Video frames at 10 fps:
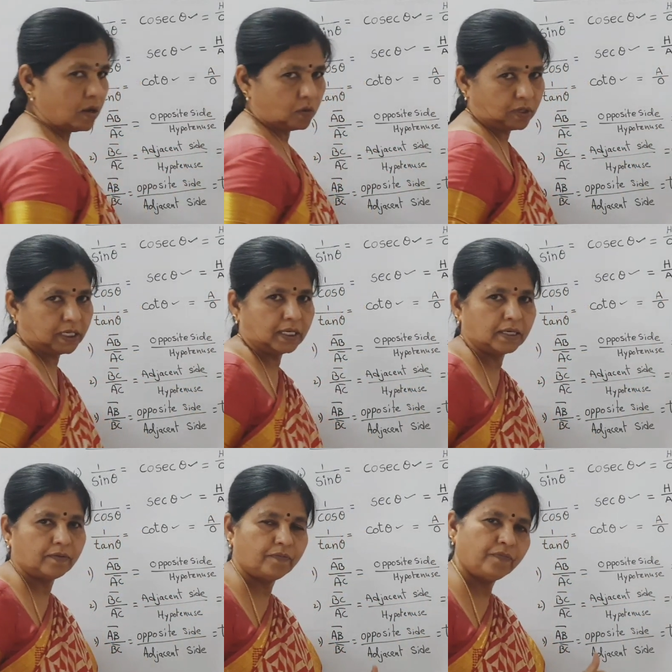
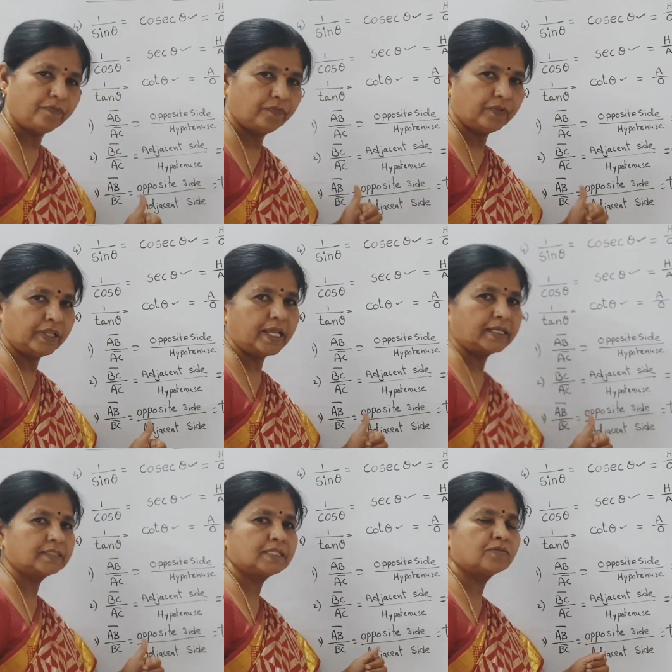Okay.
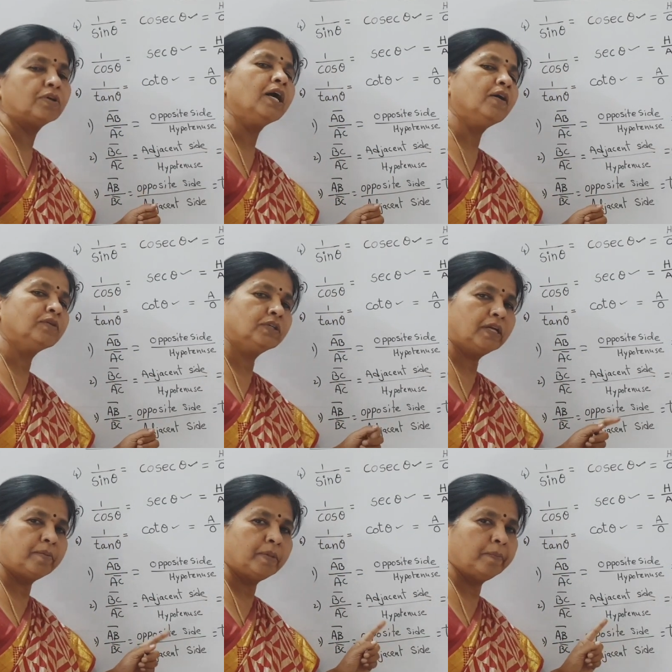Like this we have to
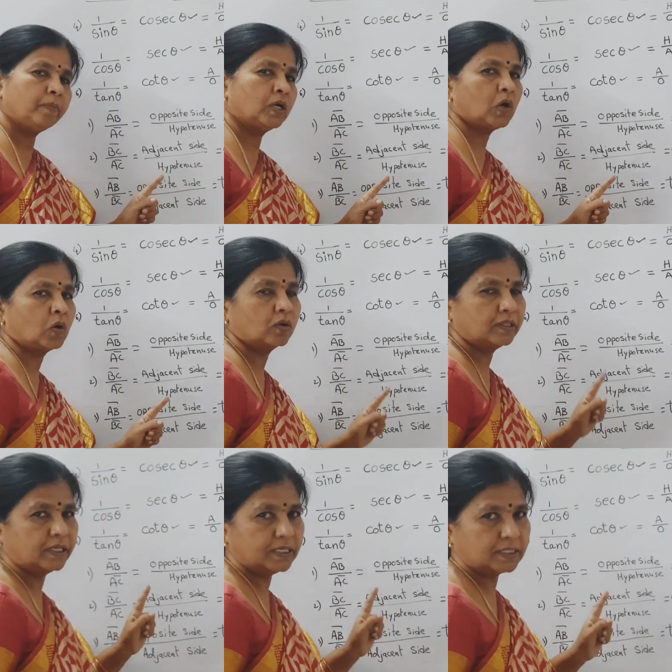remember all
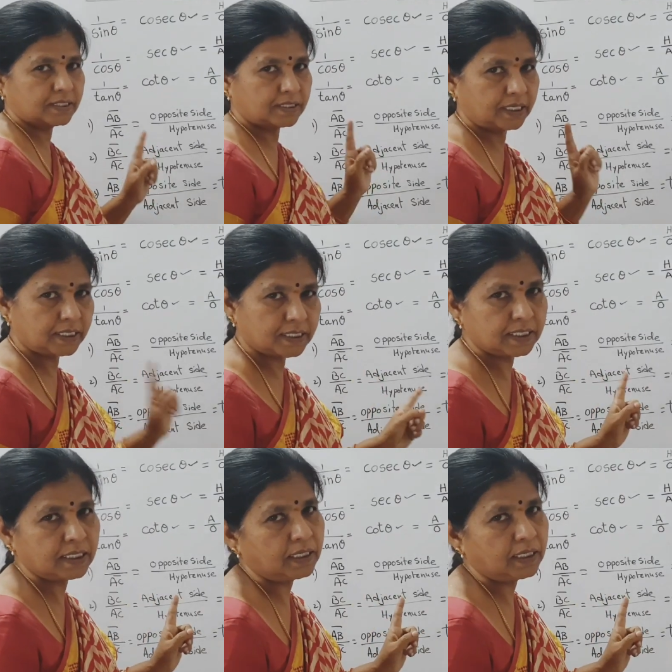these 6